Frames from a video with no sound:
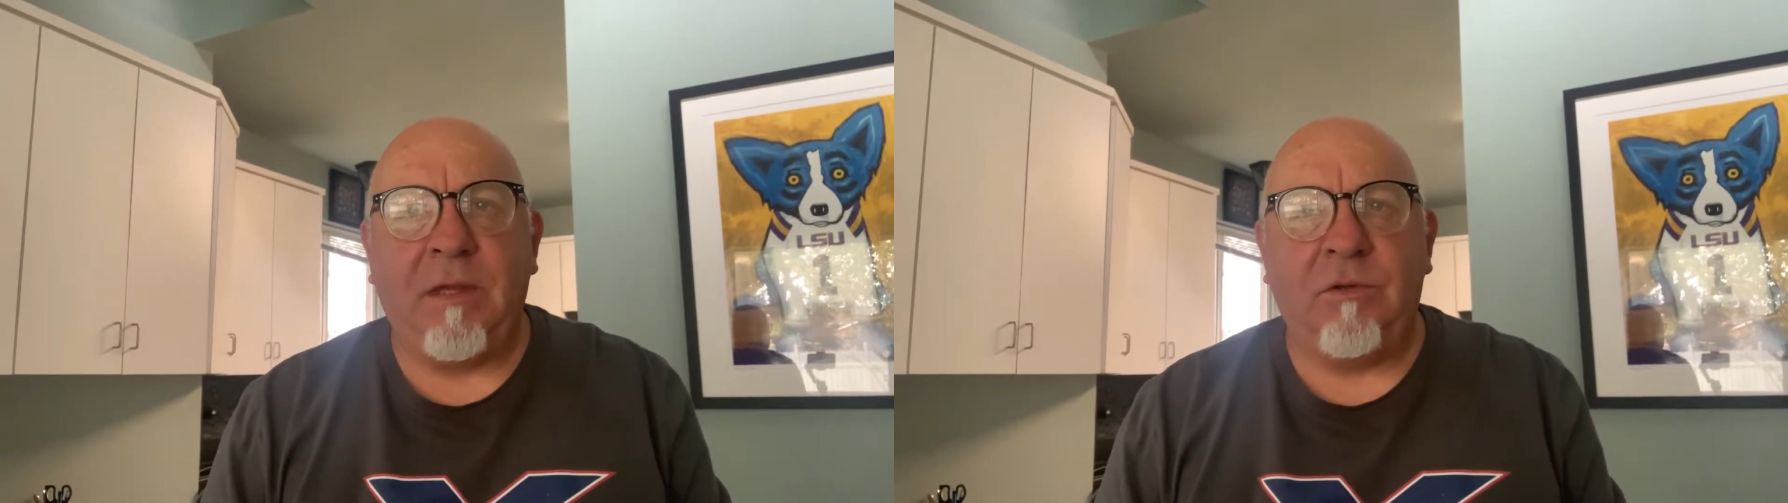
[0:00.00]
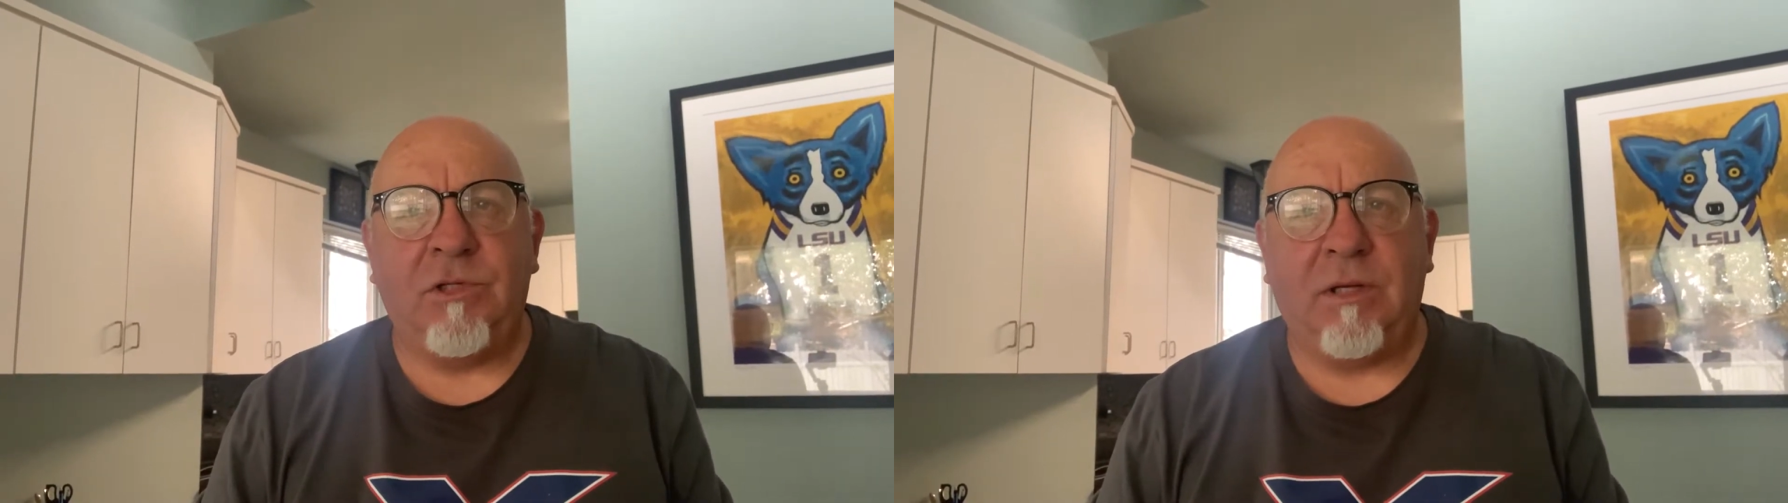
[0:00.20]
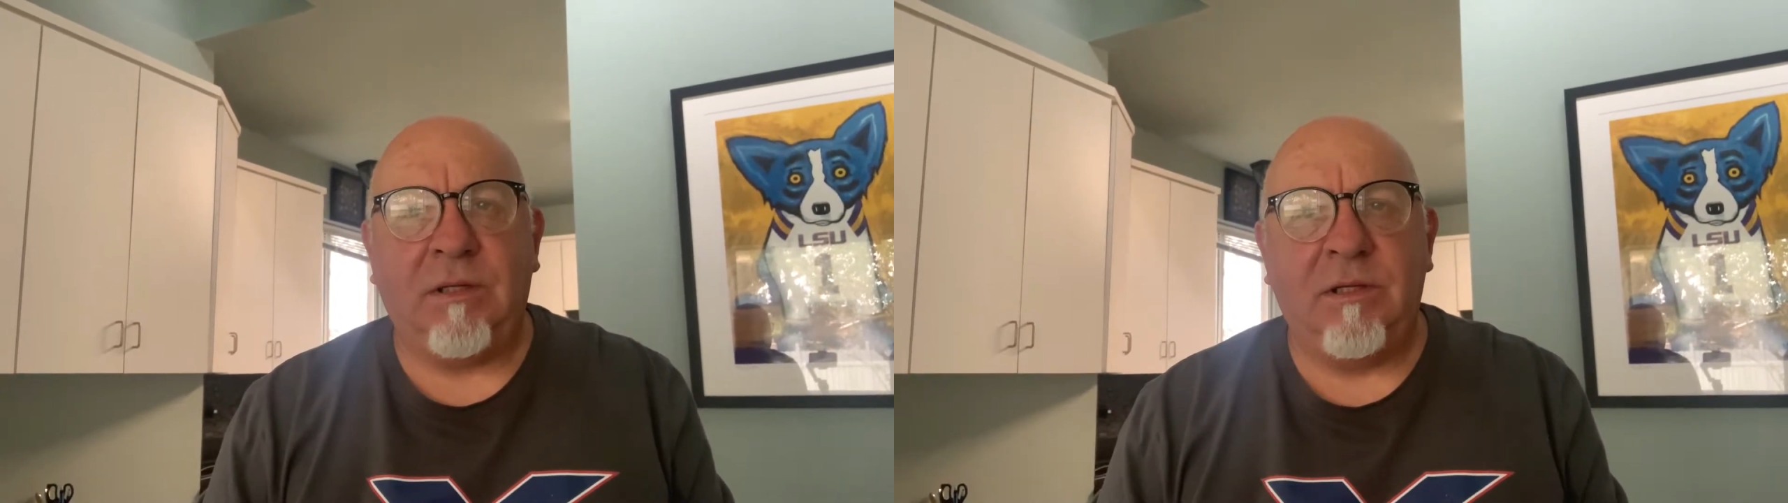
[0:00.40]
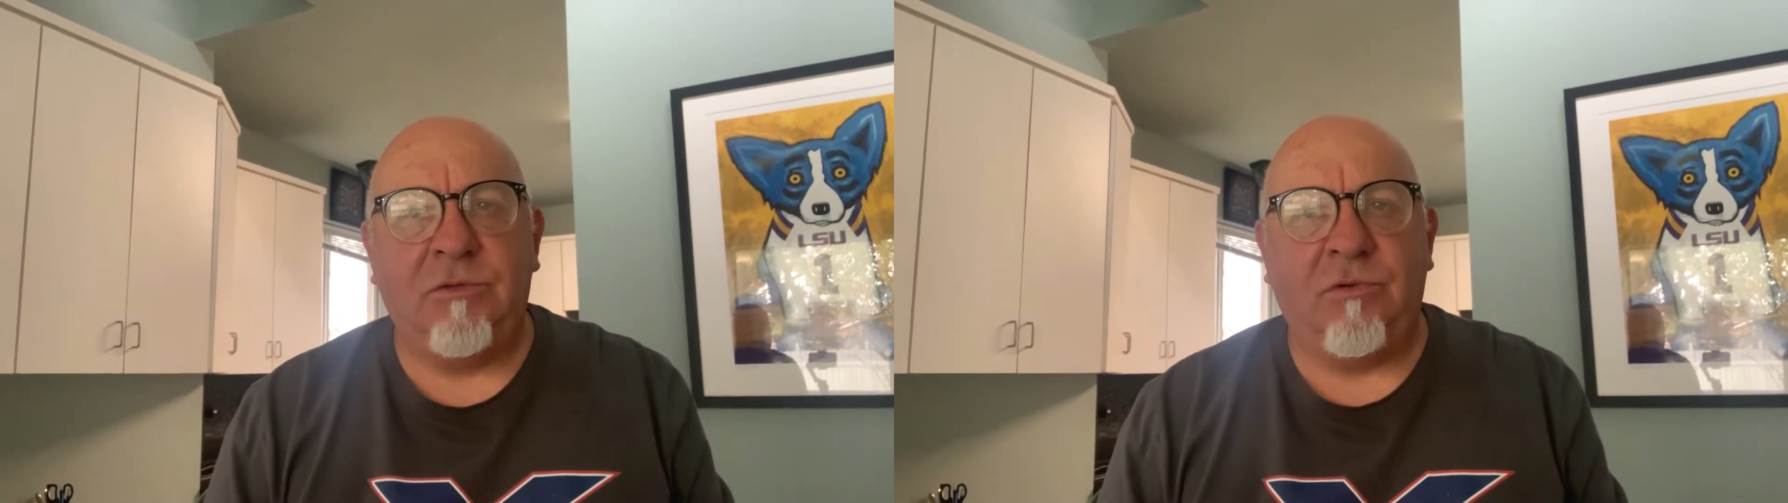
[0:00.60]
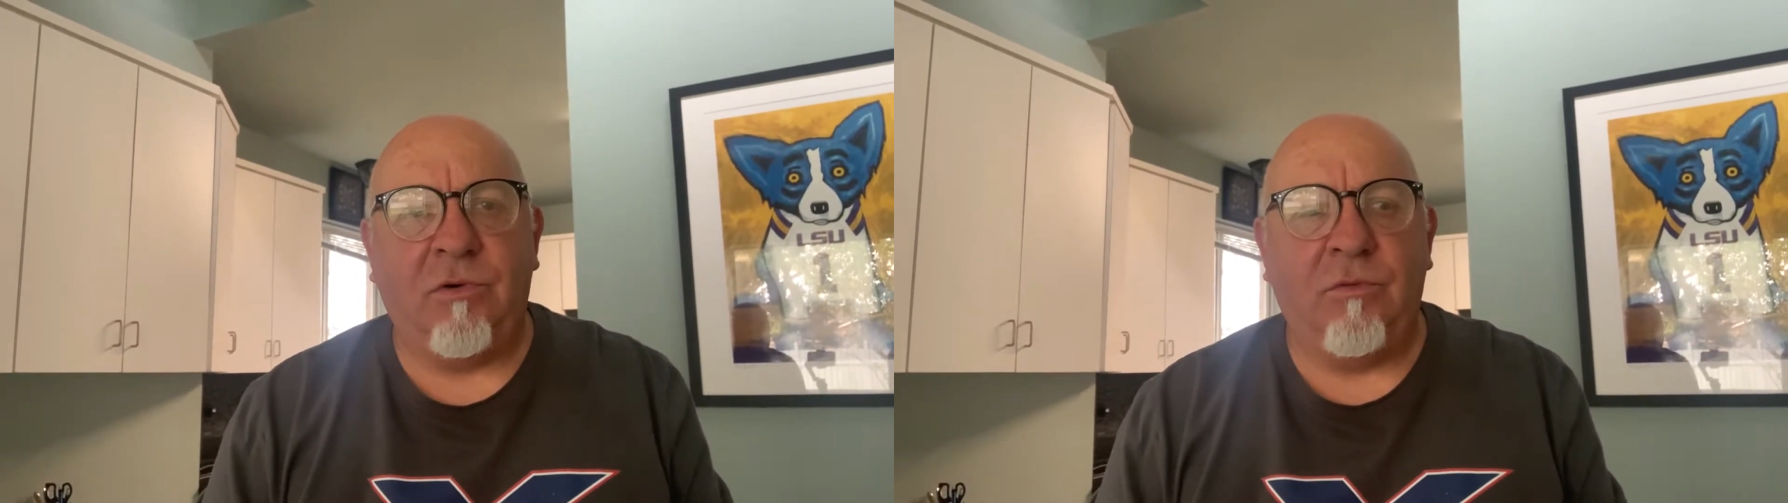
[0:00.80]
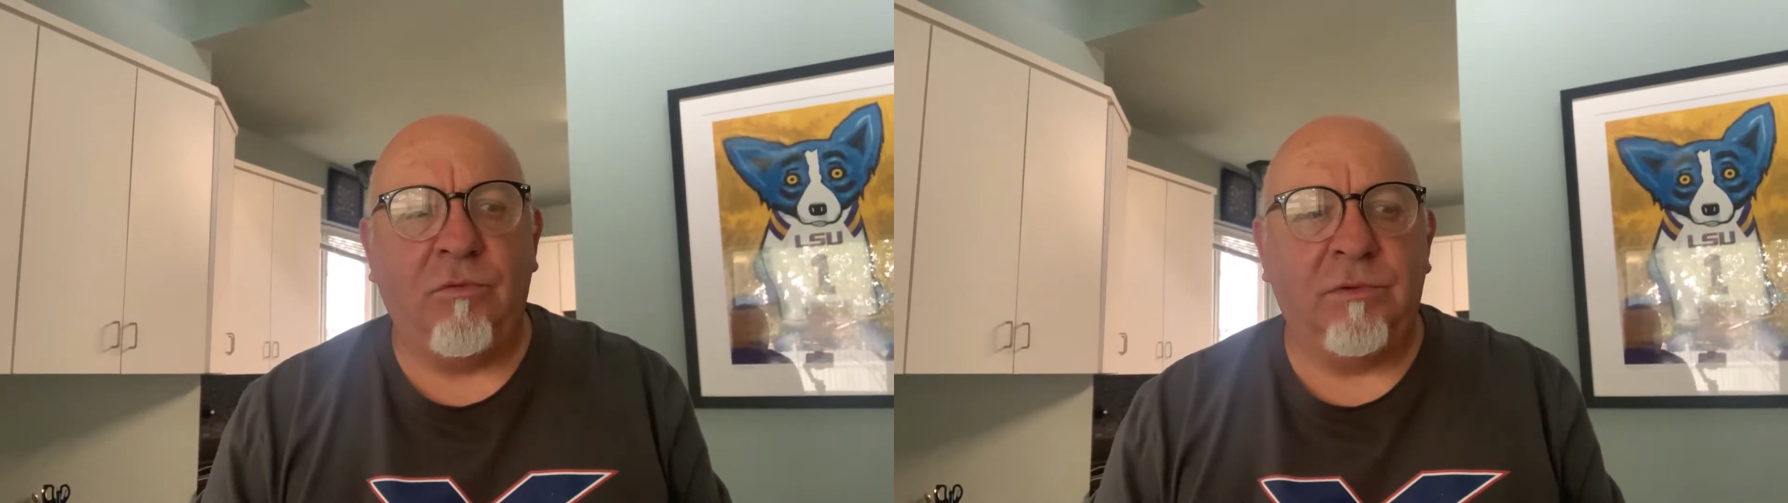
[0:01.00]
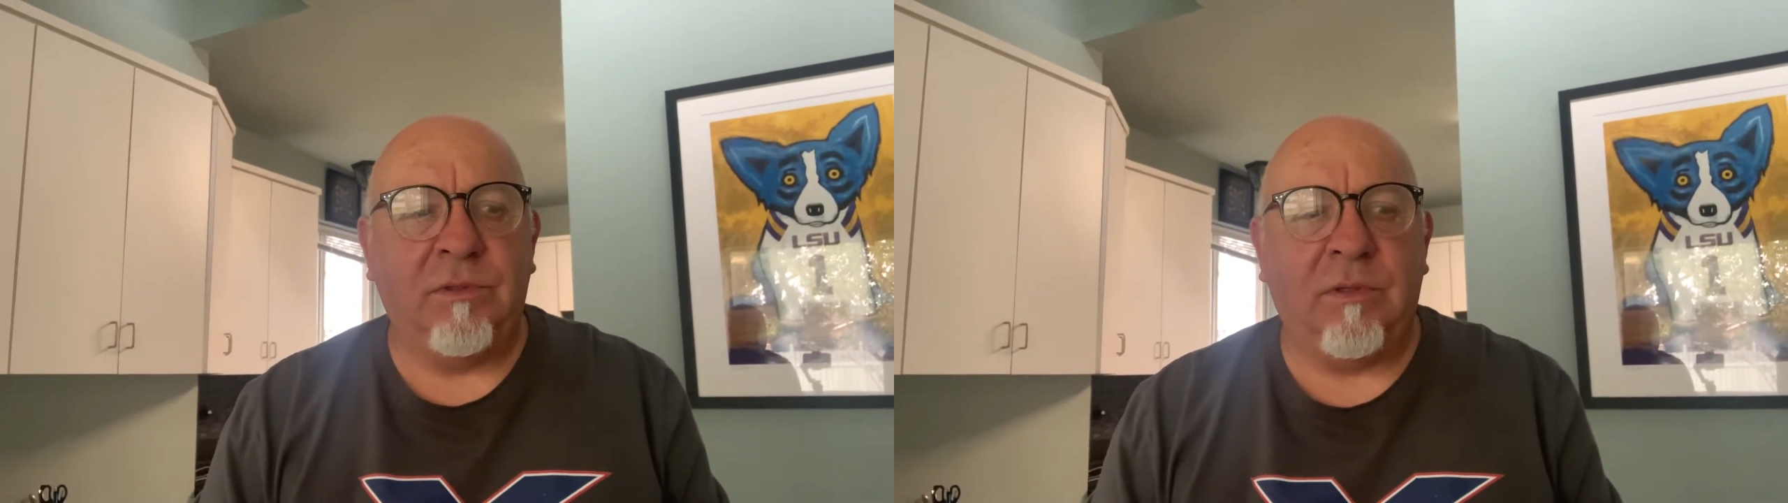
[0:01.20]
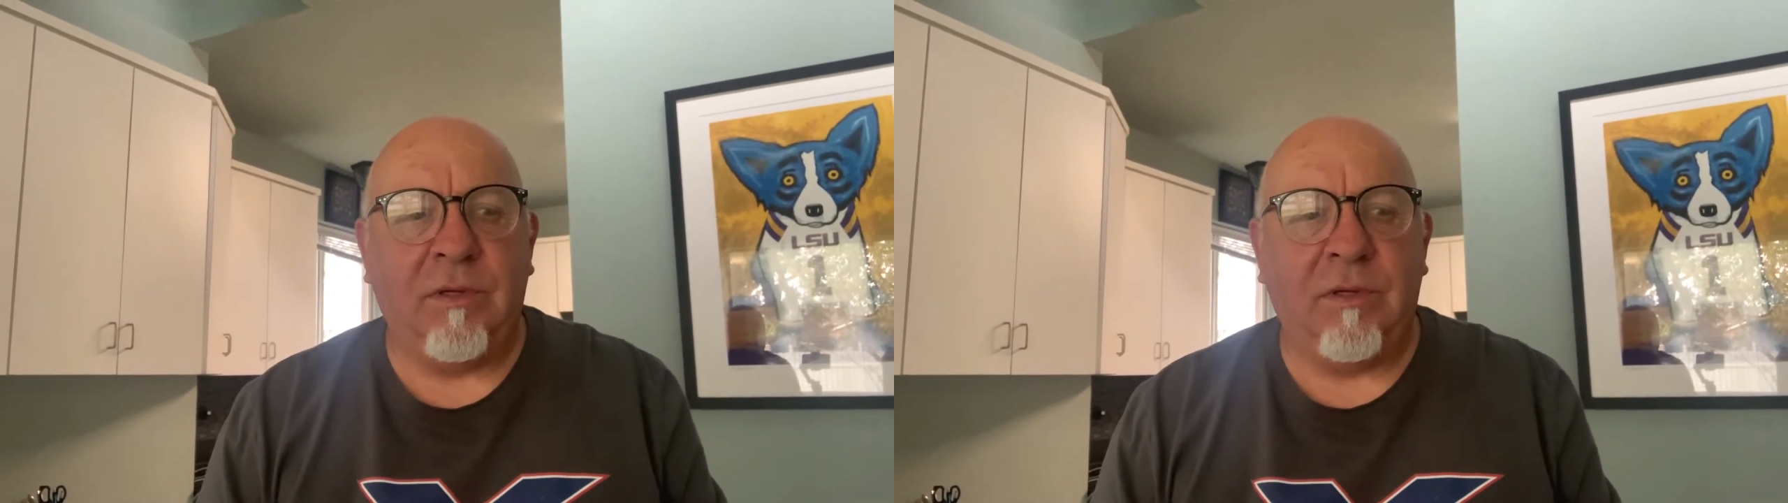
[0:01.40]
check these drones.